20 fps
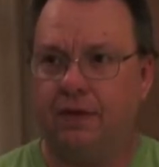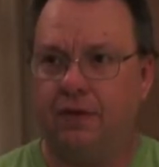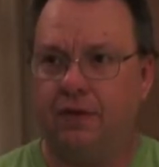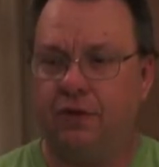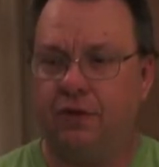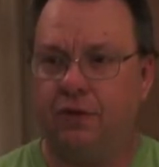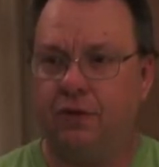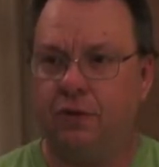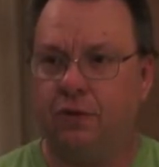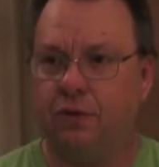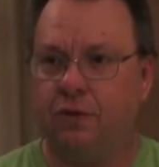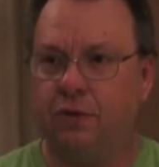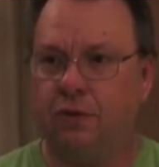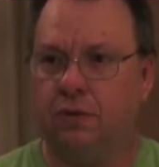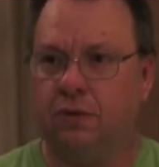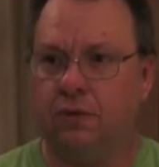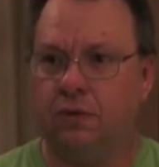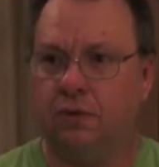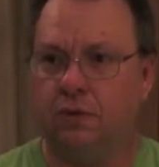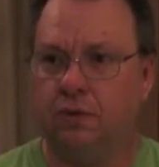
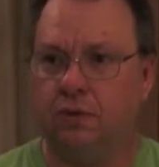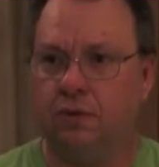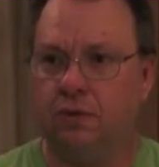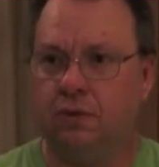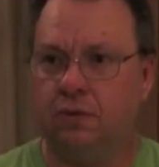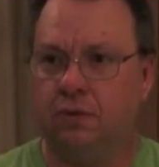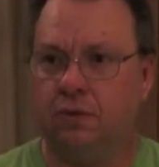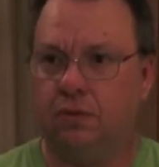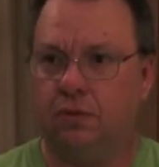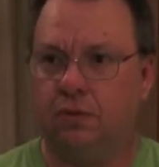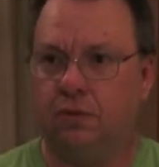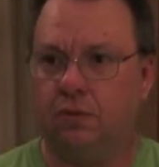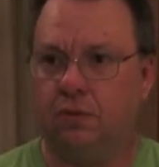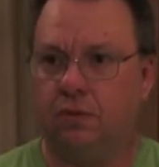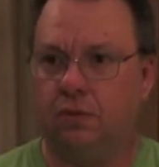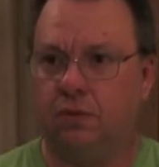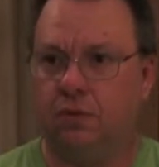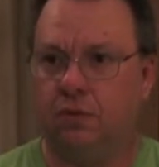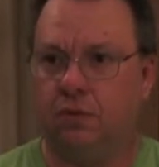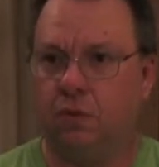to
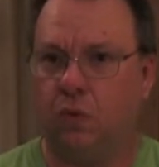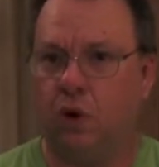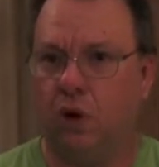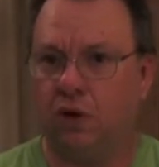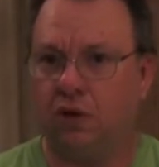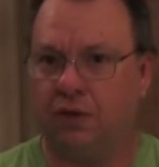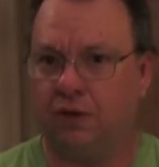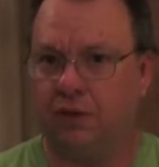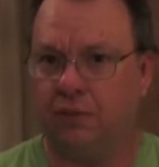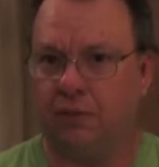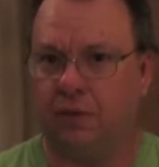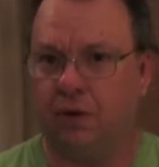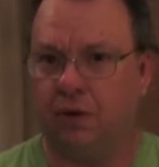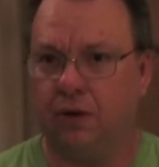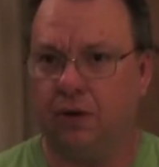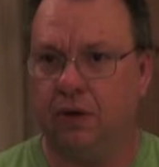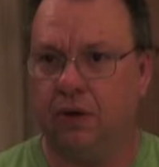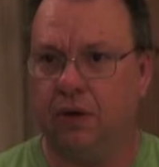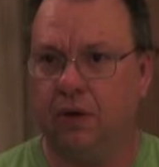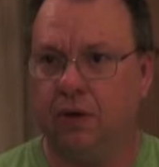
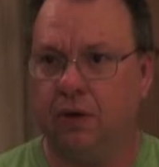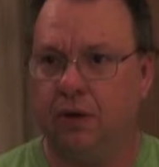Waldenburg,